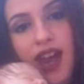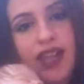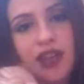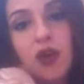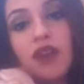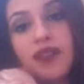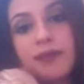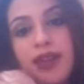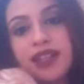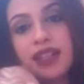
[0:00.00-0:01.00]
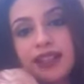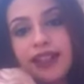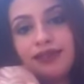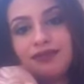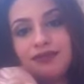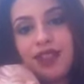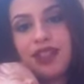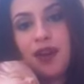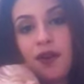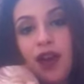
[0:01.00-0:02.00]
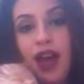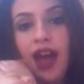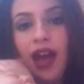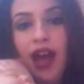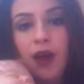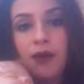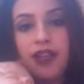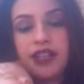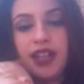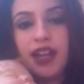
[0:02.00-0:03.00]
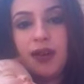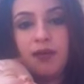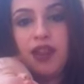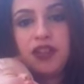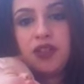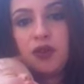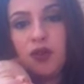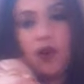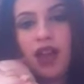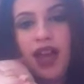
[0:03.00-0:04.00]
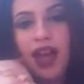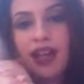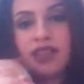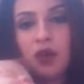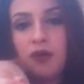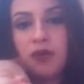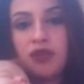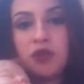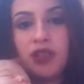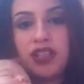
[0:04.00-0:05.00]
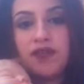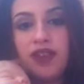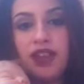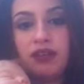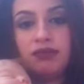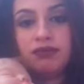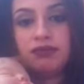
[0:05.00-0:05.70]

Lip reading: I like all of it, basically. So, I want to say God bless you all, and I hope you enjoyed this video.